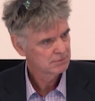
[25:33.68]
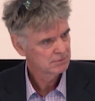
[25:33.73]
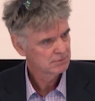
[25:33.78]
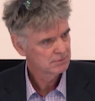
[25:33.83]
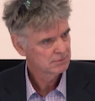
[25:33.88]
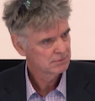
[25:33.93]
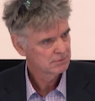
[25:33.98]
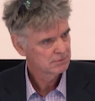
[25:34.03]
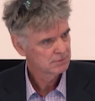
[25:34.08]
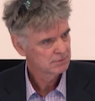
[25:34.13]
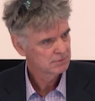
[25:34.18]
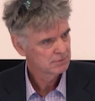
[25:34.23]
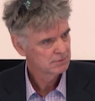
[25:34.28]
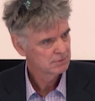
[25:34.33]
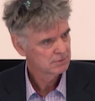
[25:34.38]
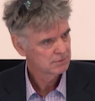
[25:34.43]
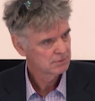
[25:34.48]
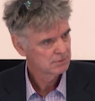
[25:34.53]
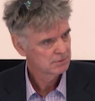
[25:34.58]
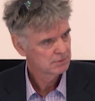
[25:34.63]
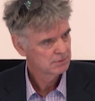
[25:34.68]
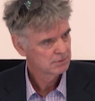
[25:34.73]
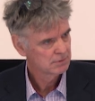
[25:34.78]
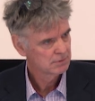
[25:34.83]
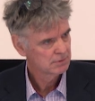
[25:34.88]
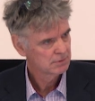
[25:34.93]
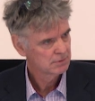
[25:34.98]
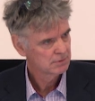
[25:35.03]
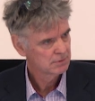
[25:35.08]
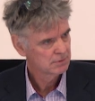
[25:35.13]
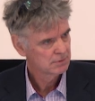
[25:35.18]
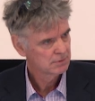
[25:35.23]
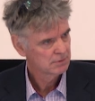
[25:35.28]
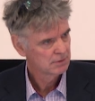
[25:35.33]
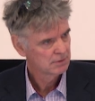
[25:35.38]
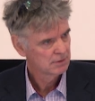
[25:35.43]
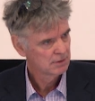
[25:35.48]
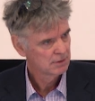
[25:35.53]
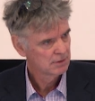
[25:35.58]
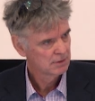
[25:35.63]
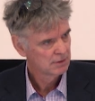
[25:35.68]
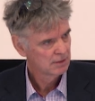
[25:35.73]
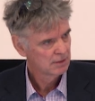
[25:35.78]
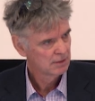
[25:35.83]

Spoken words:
Nobody speaks.